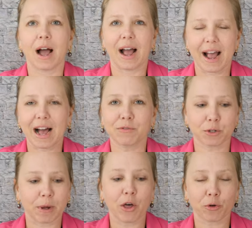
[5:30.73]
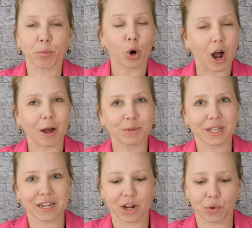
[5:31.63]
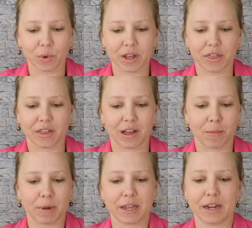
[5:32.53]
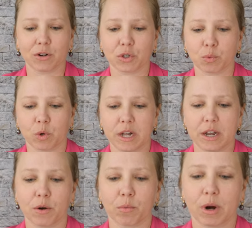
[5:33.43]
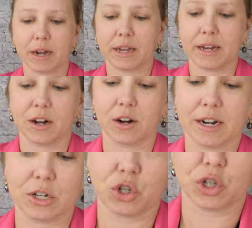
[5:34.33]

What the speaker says: I have some other props that go with them, but here's one right here, and it's